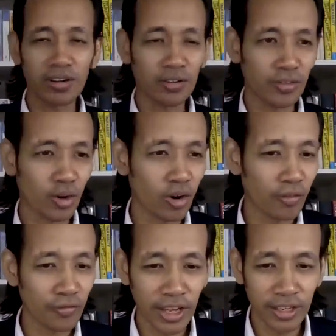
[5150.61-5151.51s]
out for
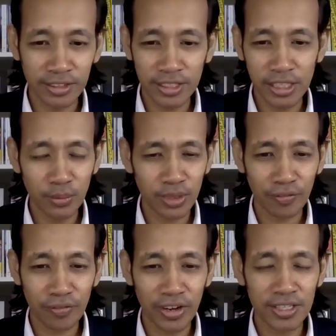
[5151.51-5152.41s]
coffee and tea with
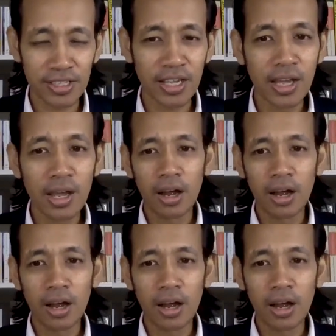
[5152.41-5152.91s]
your friends.